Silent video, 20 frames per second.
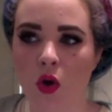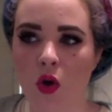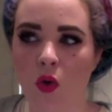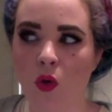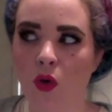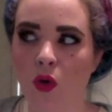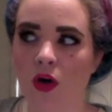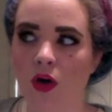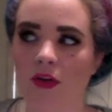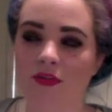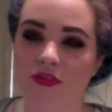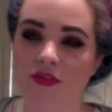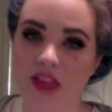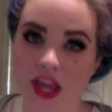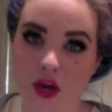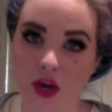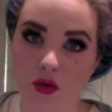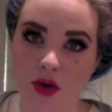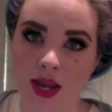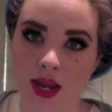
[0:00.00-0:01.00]
or
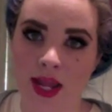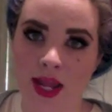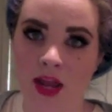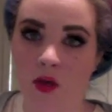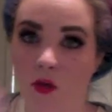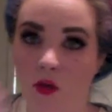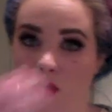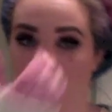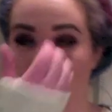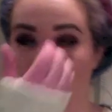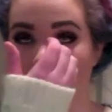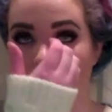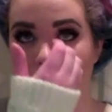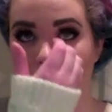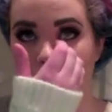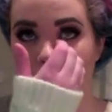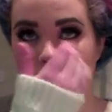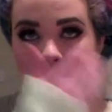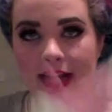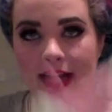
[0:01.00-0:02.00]
flickering or no
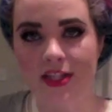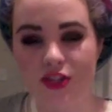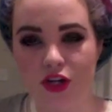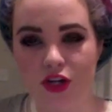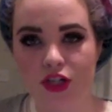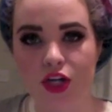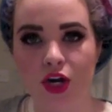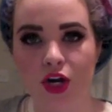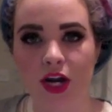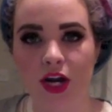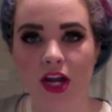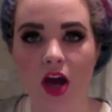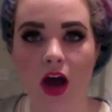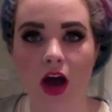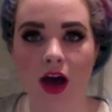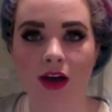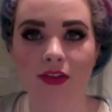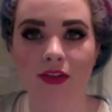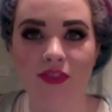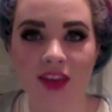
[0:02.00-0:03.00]
lights are turning
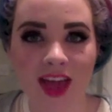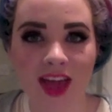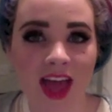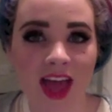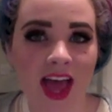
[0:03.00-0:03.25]
off.